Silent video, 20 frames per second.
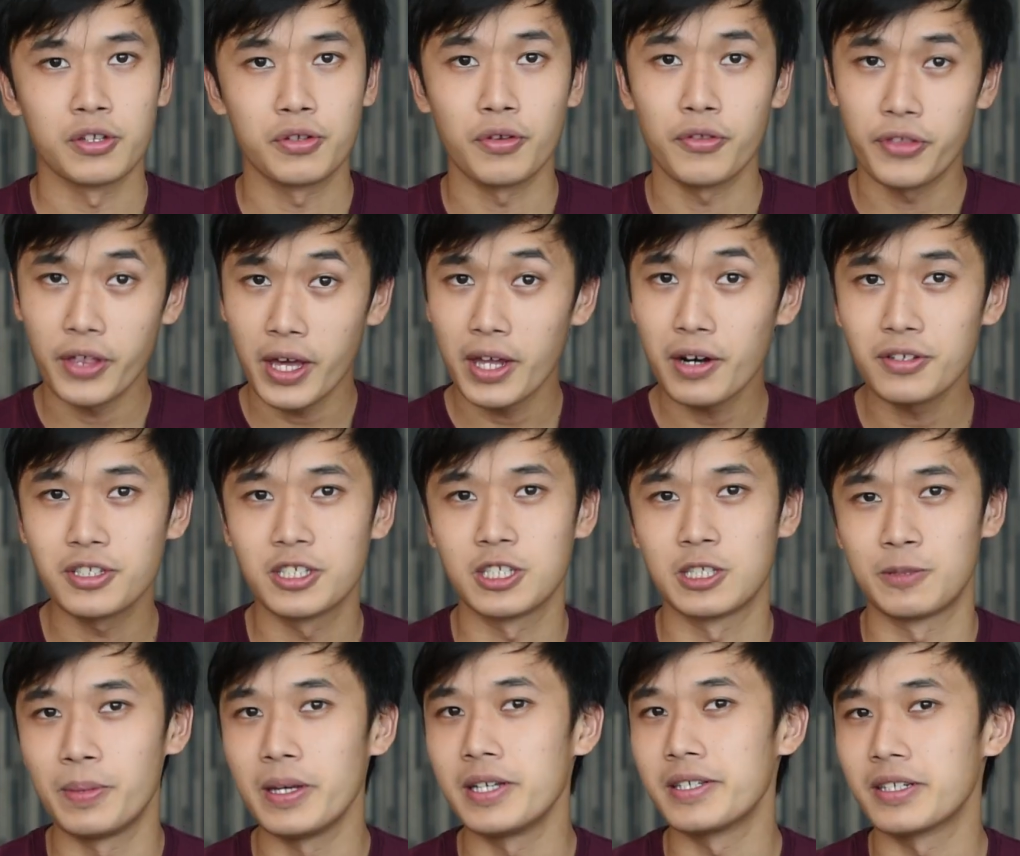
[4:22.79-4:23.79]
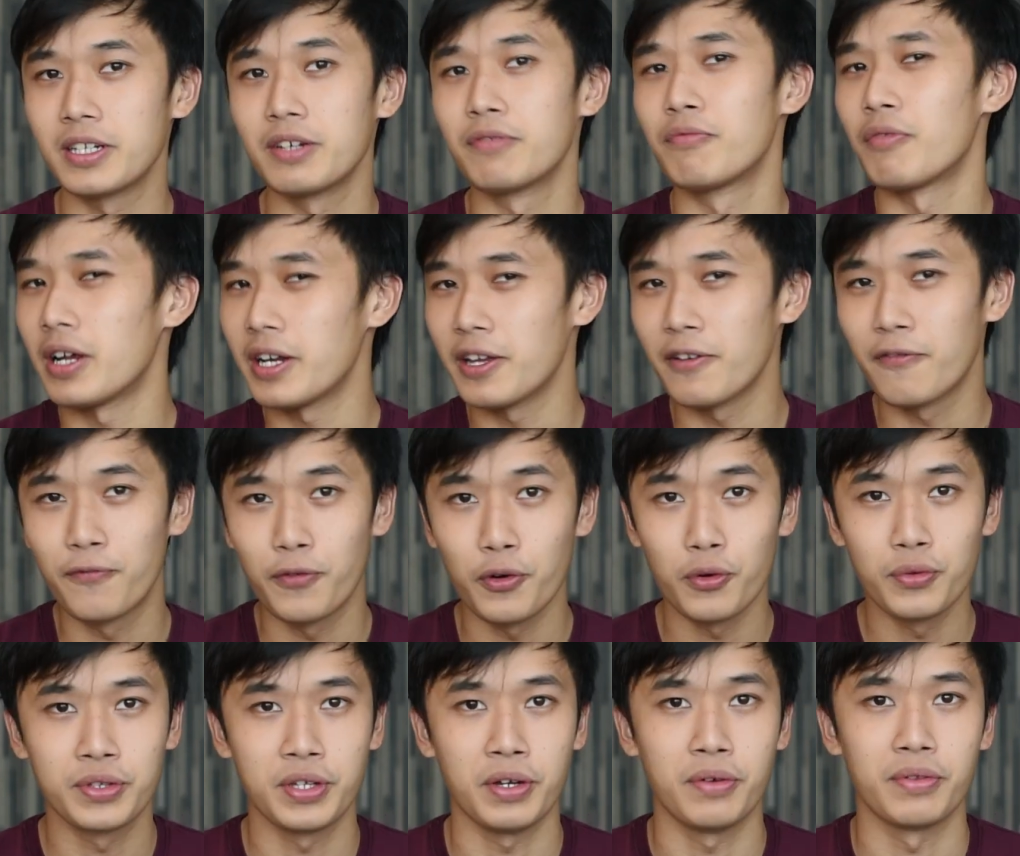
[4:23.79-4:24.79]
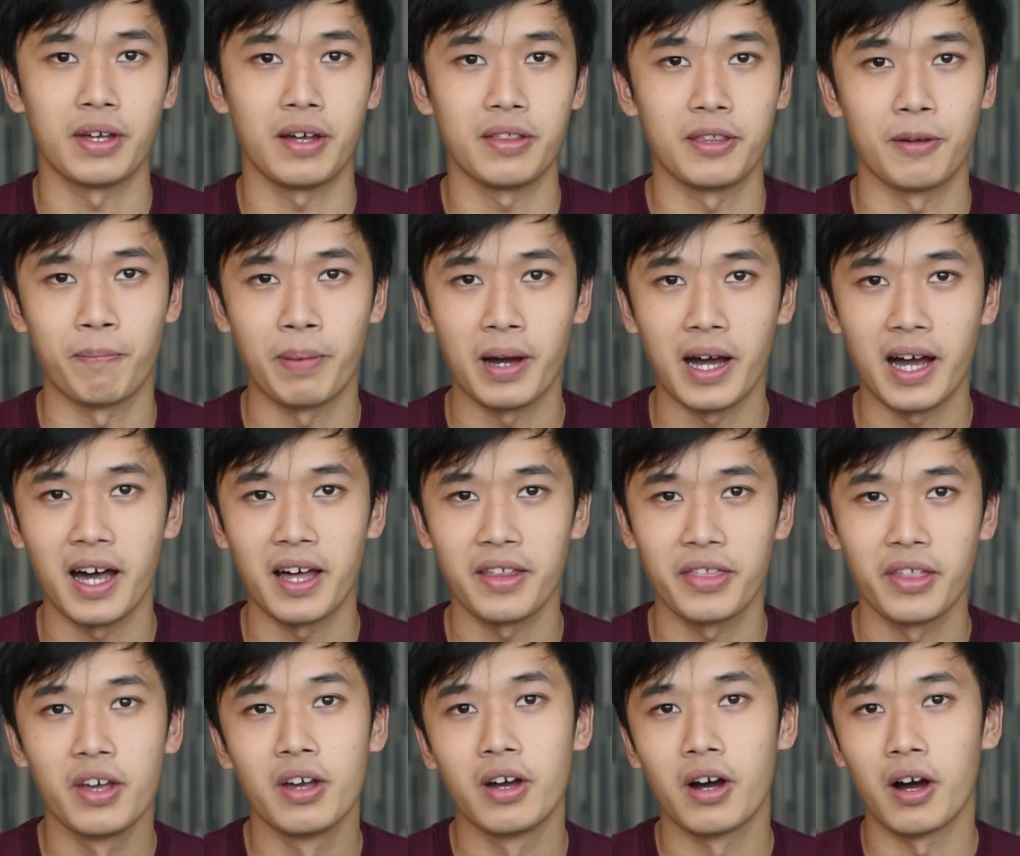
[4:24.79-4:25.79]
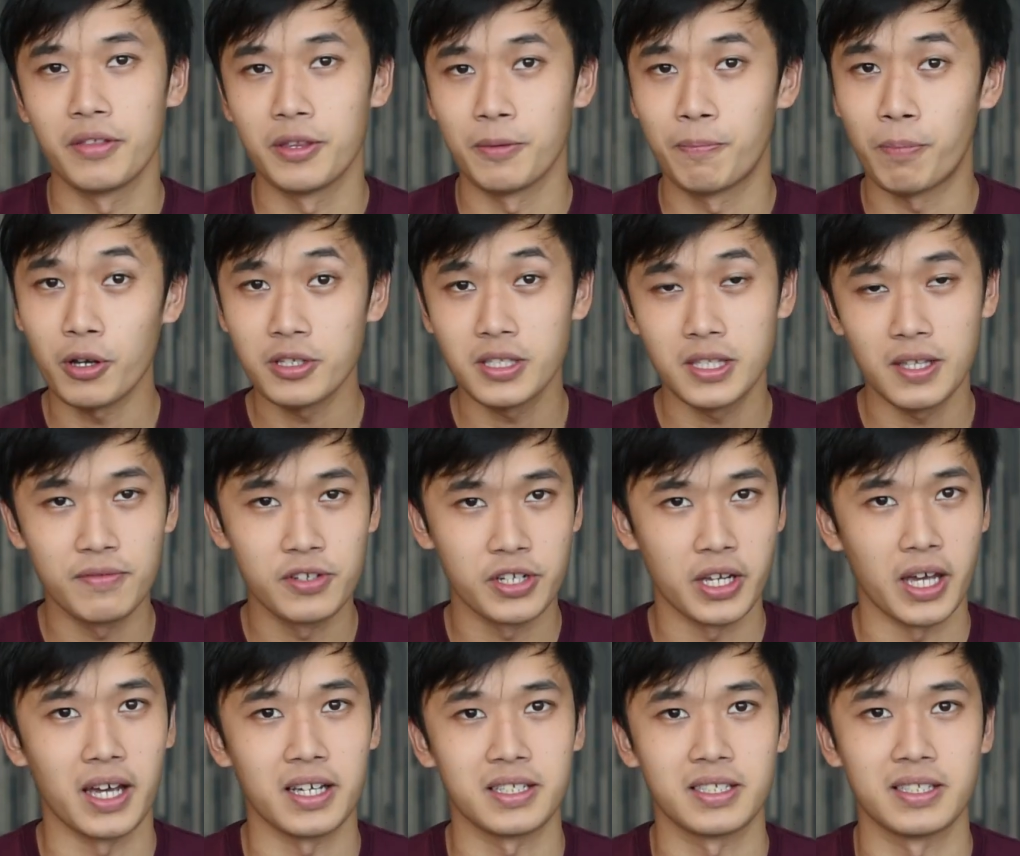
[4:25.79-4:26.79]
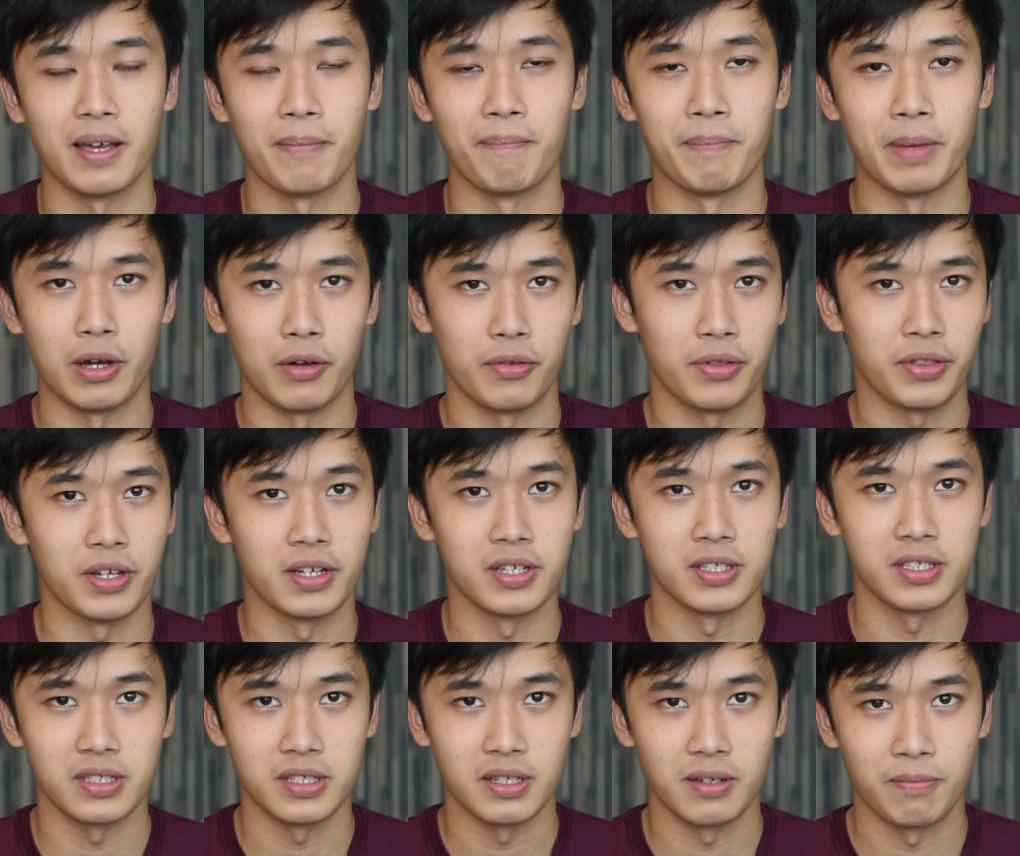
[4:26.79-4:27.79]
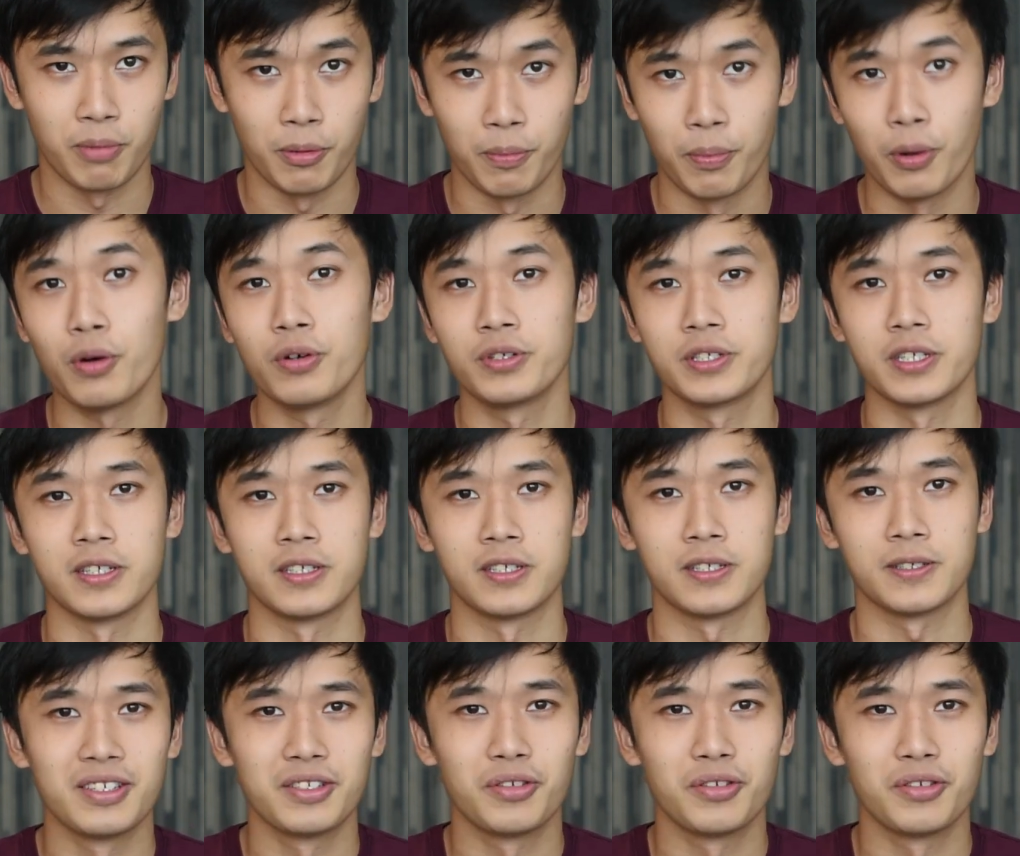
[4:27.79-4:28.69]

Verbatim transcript: So Thanos is basically running full tilt down the path of the positive checks that Malthus proposes.